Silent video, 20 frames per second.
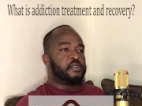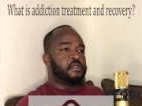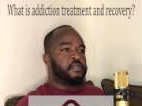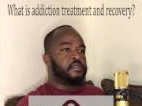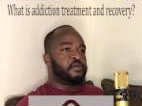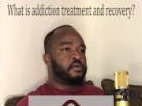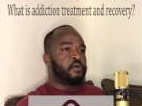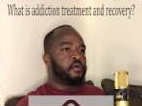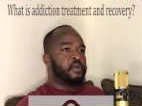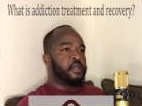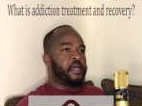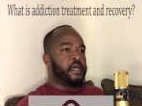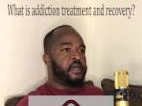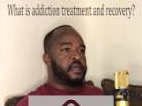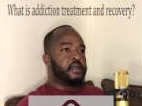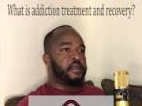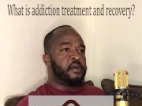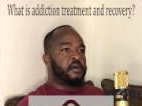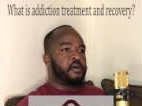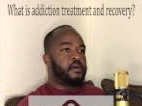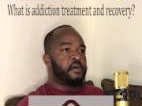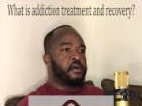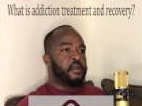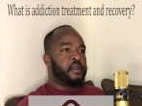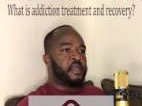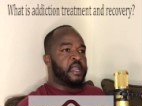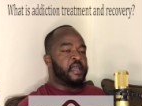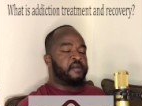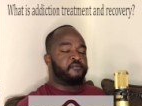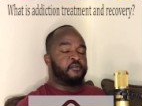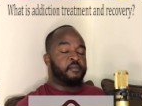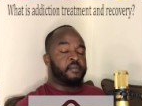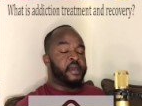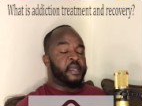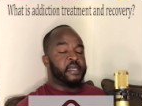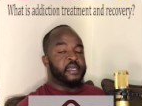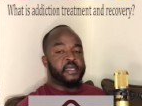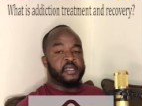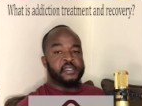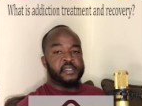disorder, like for
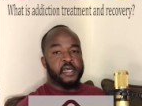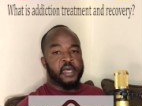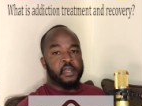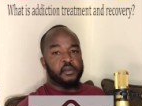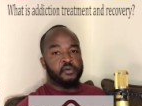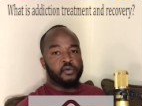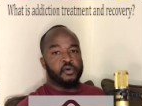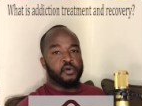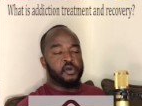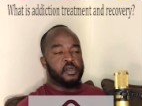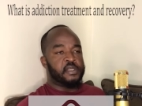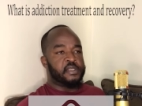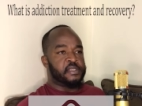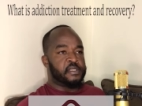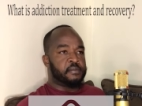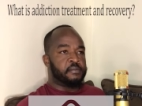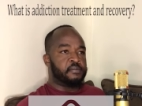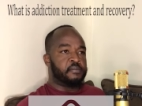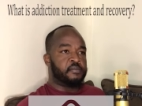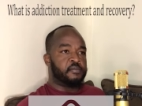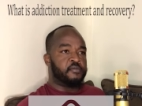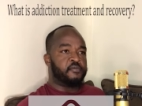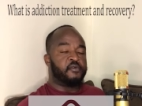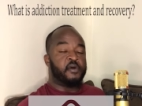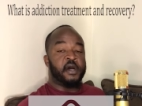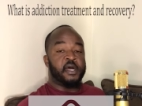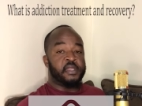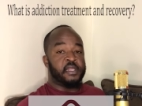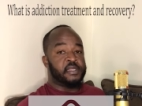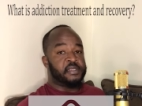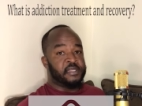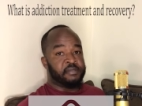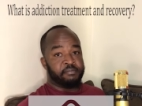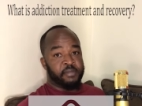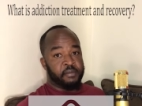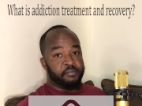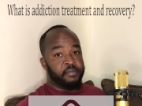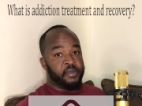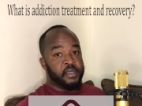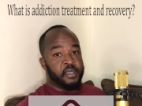my case, alcoholism, for others, it
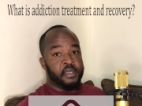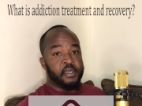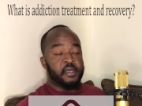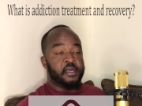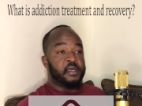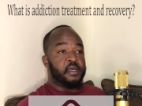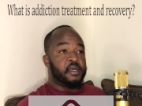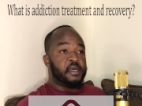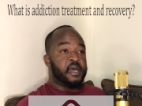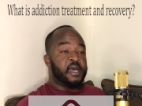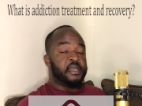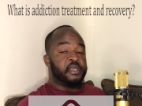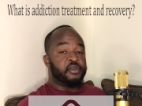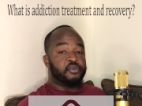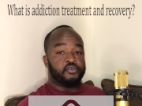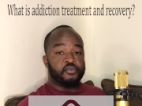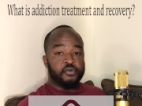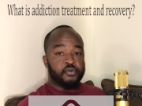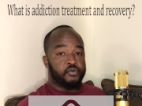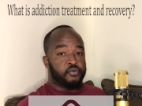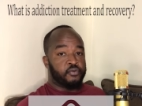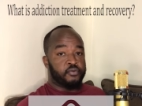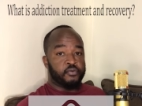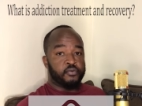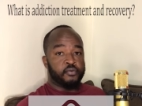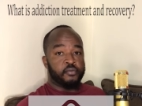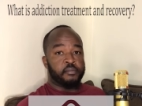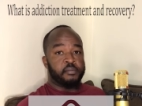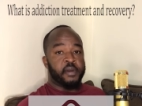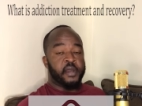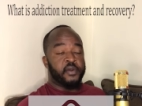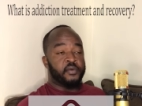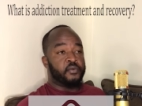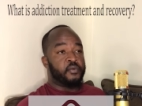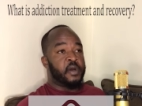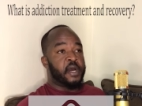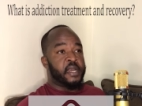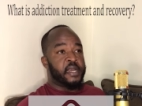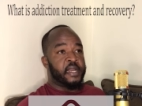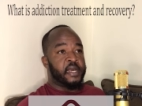may be addiction to
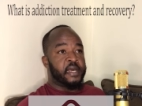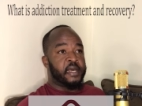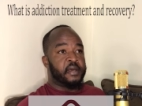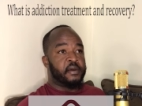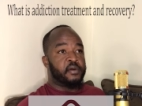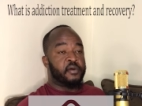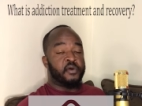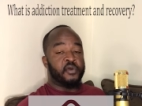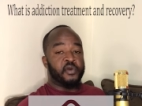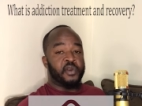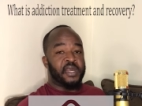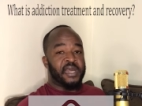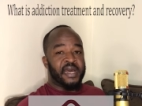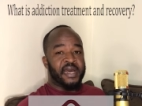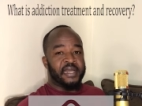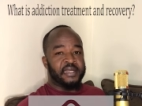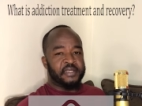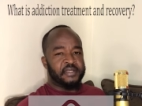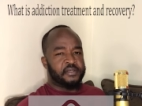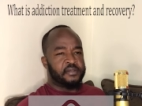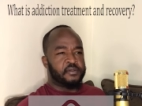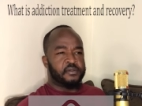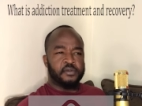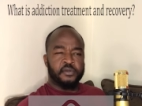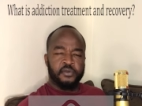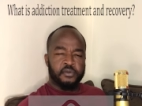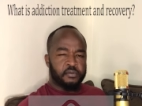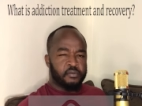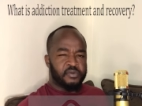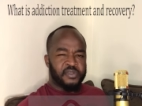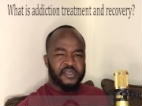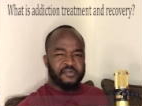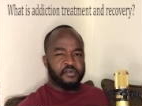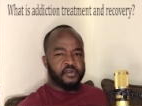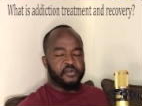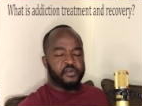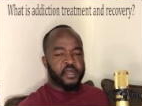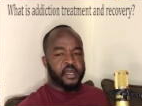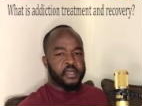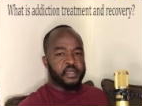marijuana or khat, whichever
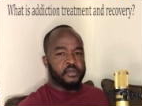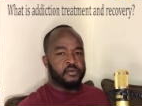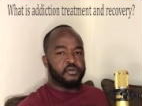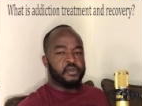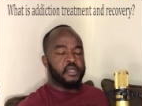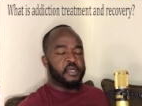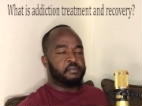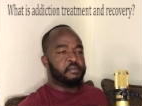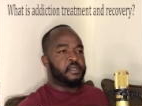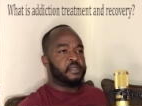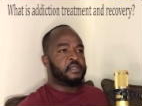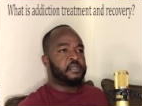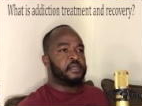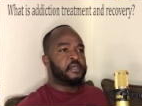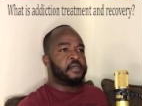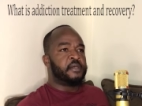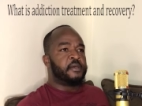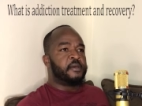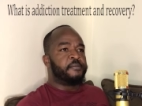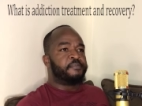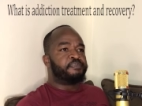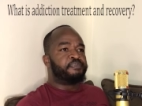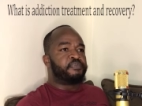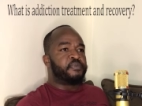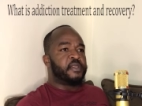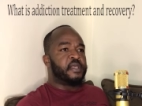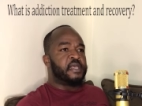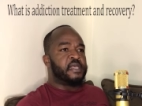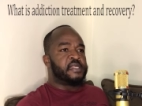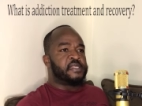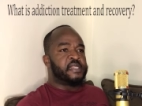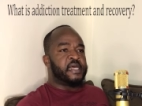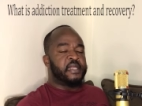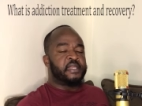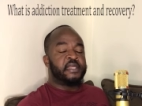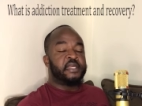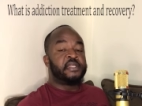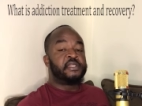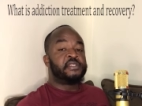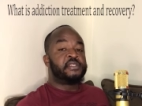drug, you name it, is
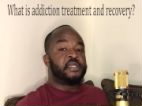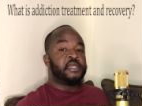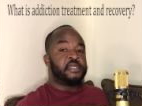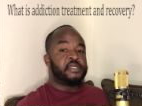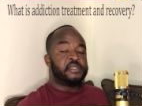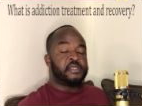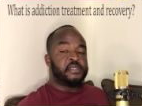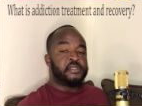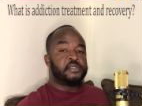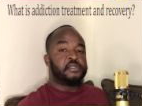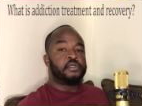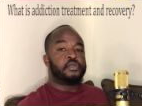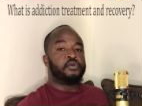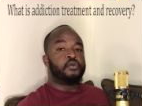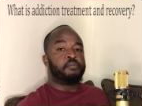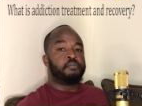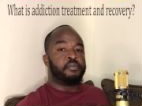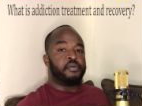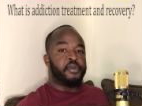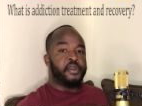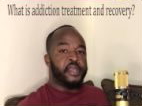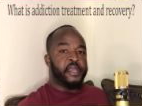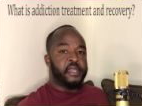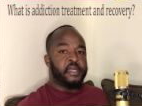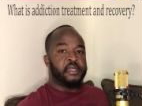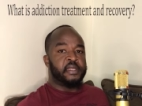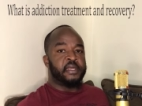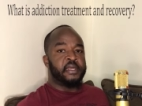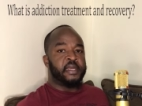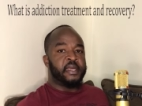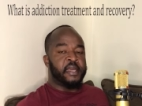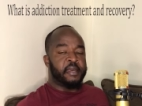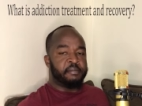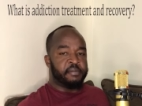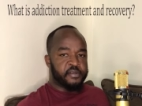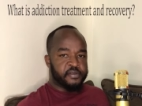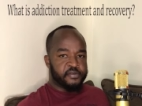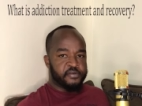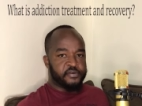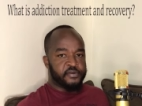that it changes your brain
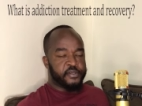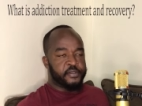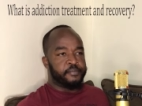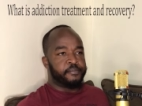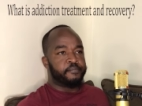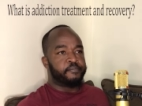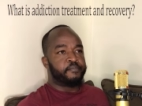chemistry.